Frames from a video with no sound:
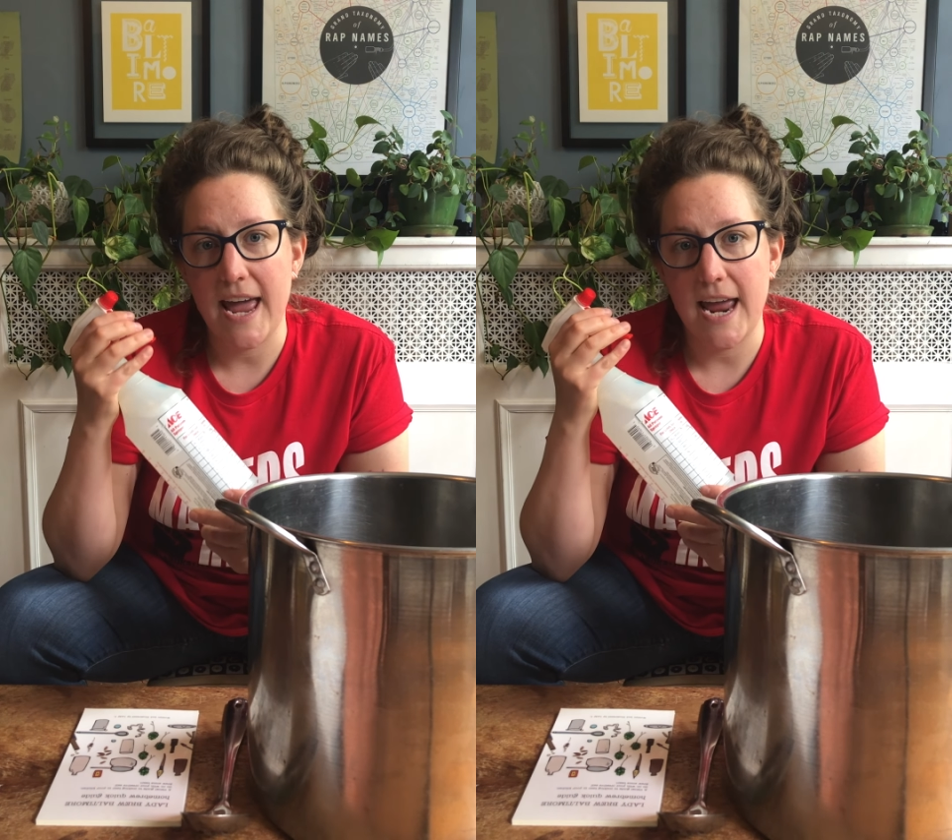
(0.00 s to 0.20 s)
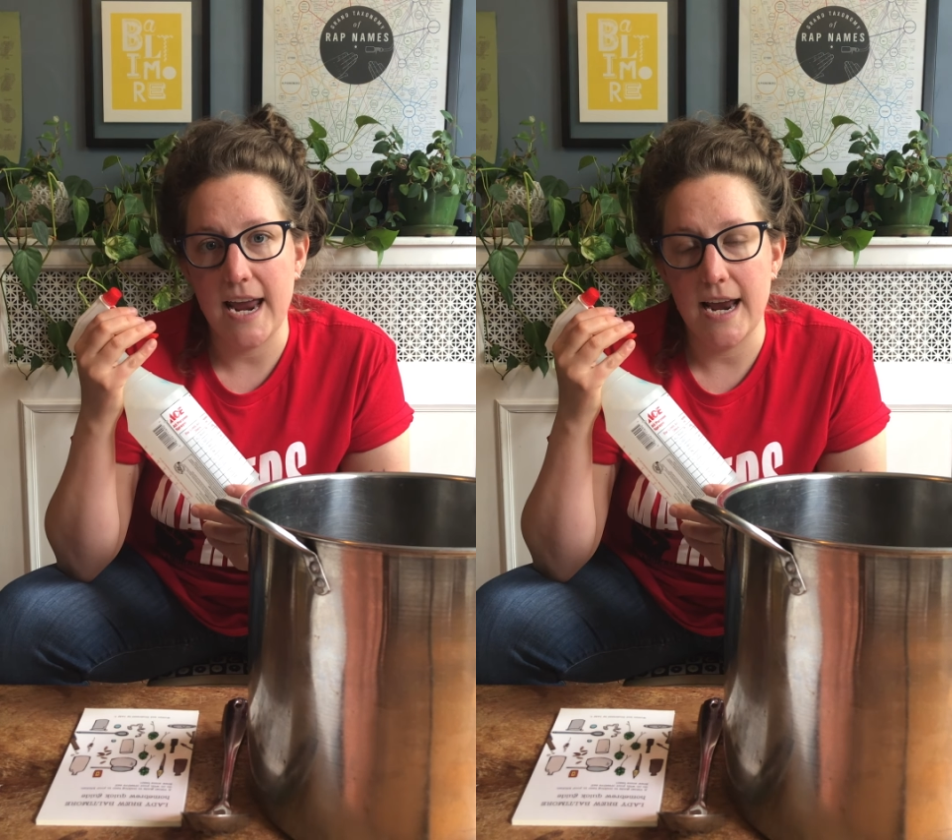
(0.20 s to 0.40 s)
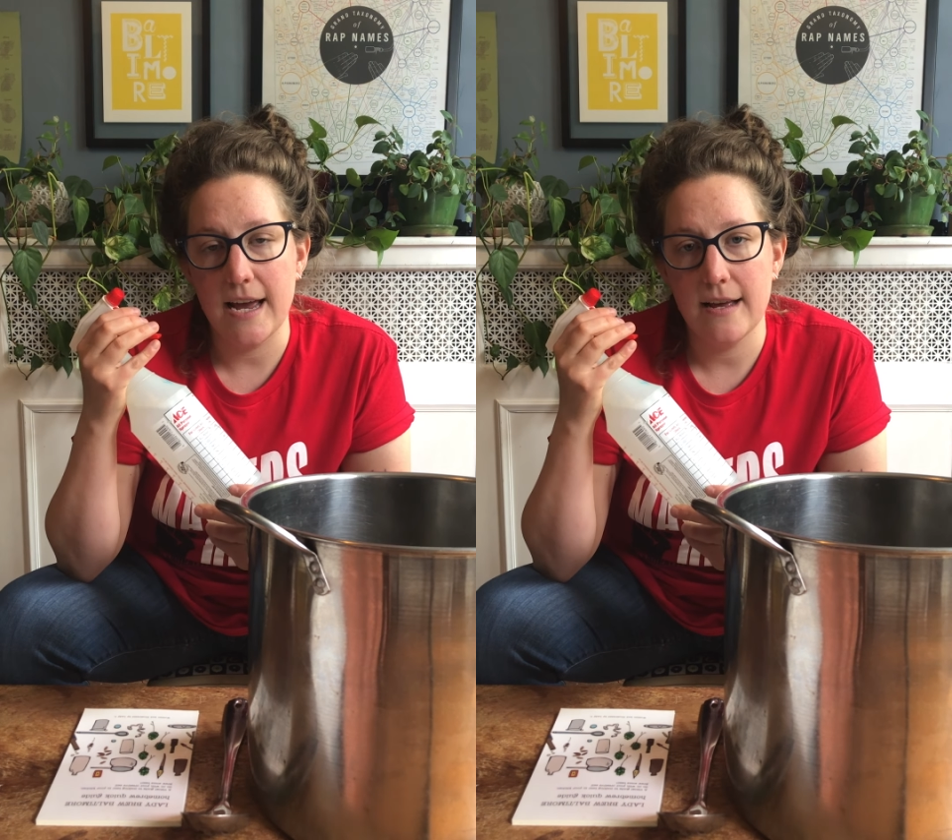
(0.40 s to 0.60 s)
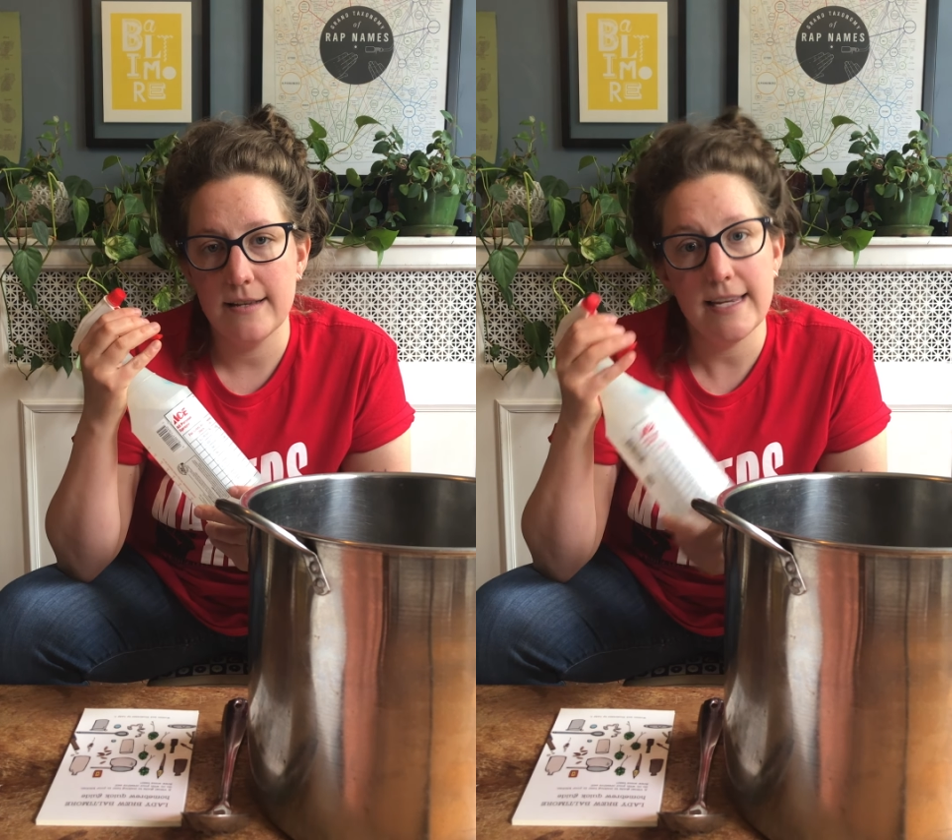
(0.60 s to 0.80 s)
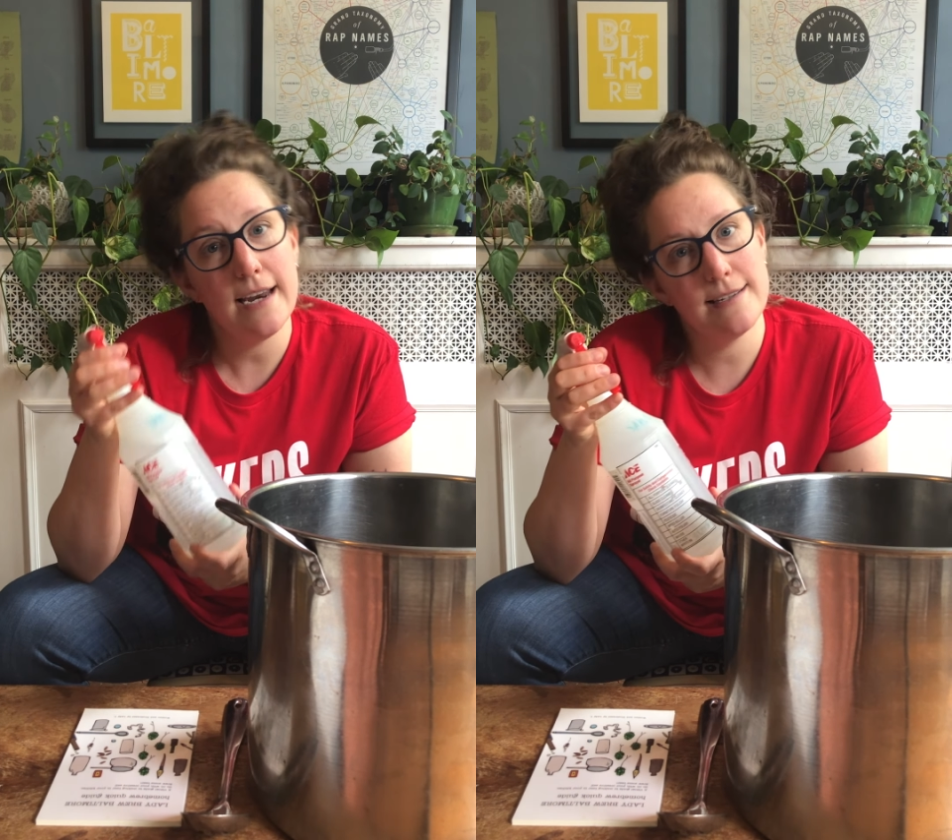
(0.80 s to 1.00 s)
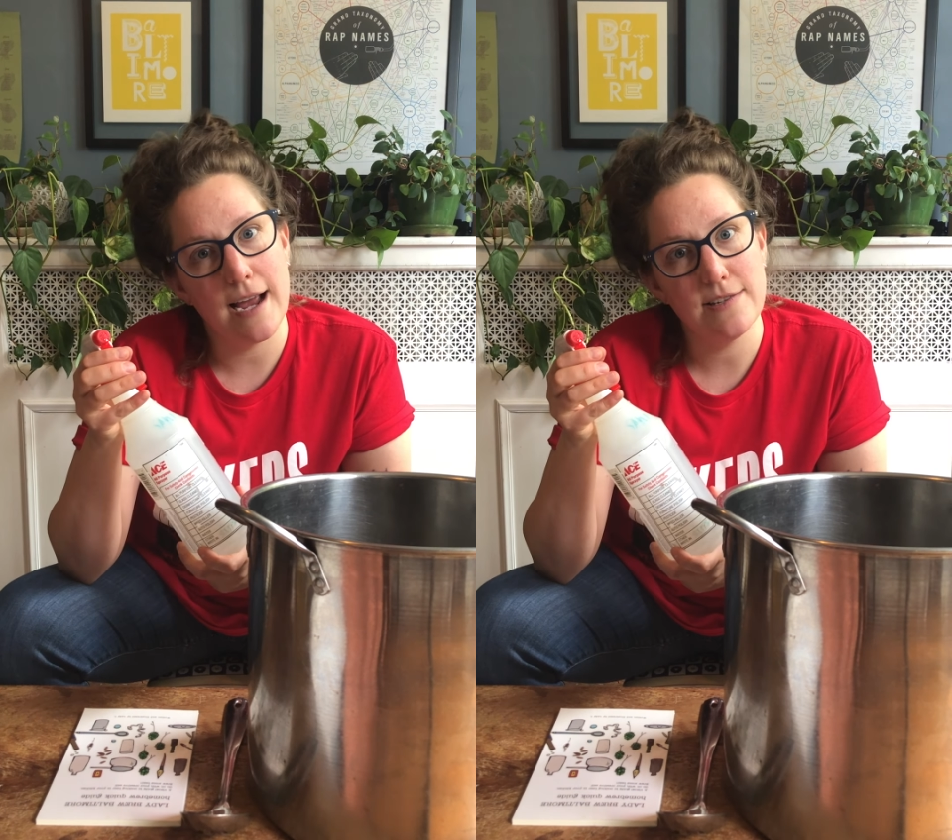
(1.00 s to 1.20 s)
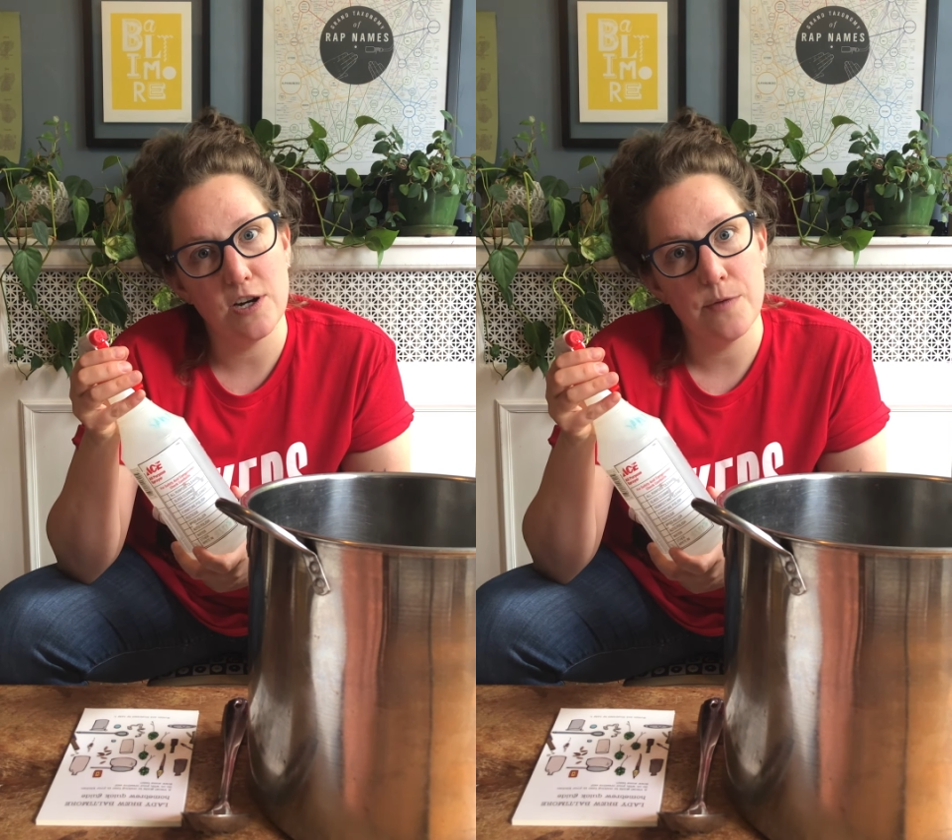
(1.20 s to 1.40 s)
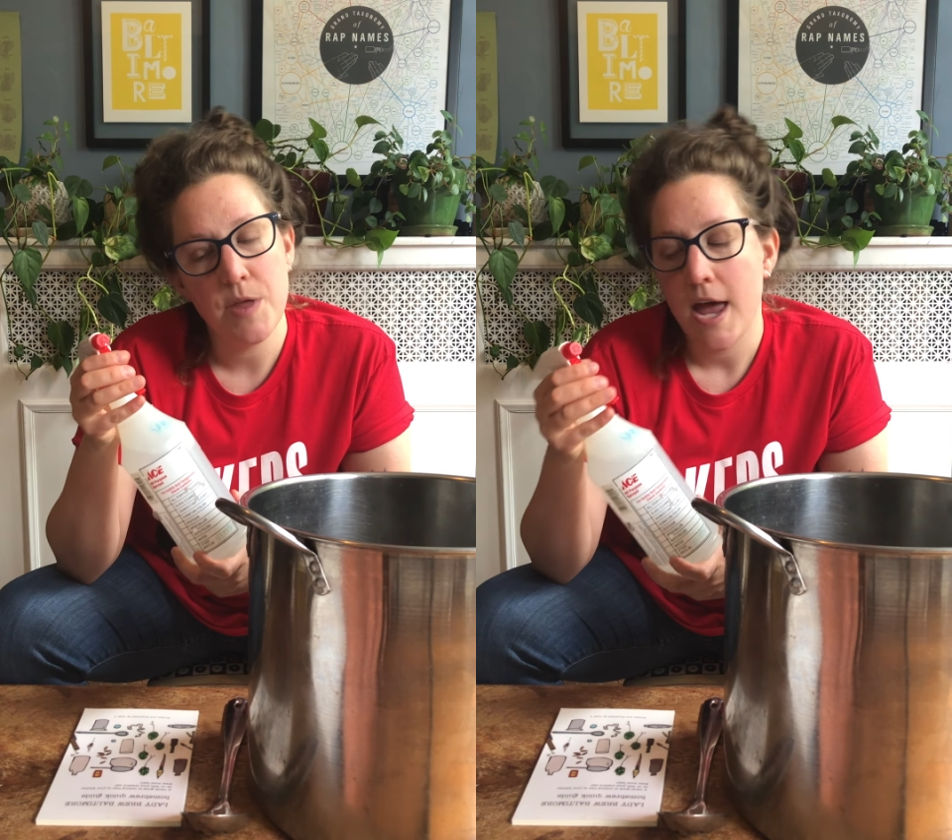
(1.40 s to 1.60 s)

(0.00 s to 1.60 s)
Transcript: a sanitizer.